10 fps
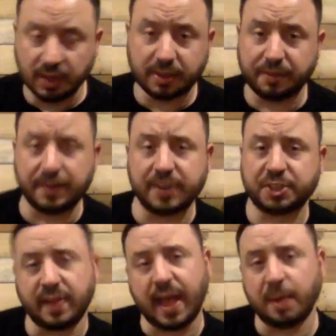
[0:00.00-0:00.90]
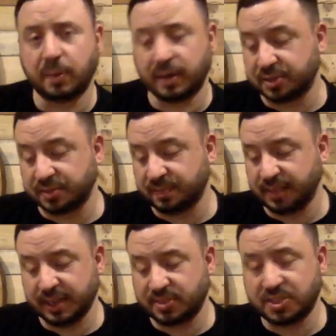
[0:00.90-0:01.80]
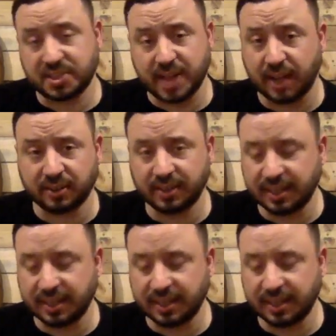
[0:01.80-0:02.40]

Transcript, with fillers: The finish on that one is is stellar.